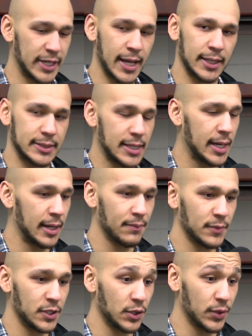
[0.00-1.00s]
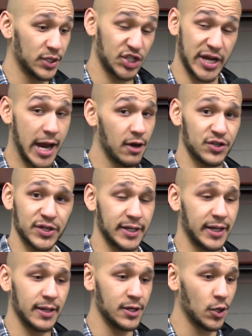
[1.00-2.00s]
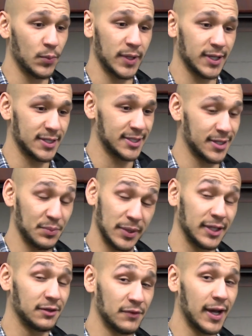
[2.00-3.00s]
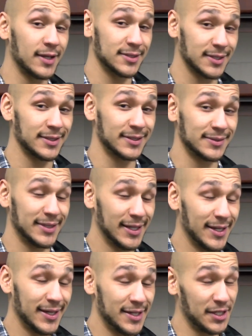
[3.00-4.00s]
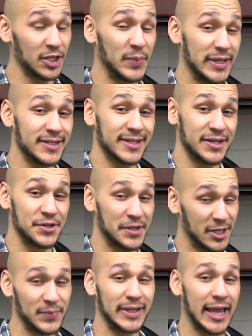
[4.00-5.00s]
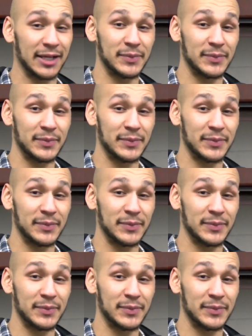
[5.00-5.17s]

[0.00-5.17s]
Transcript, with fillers: day at a time. You know, cherish it. You know, because in a blink of eye, it's gonna you're gonna be a senior. You're gonna be like